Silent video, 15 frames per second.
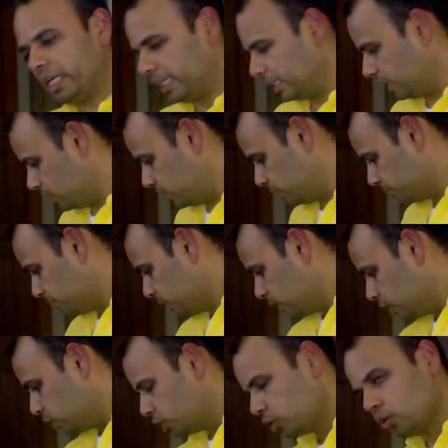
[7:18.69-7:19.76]
there.
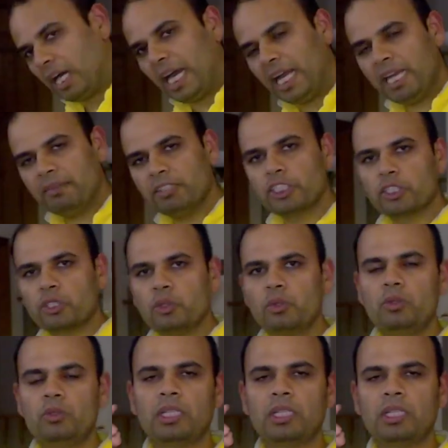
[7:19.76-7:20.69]
So I have a screw.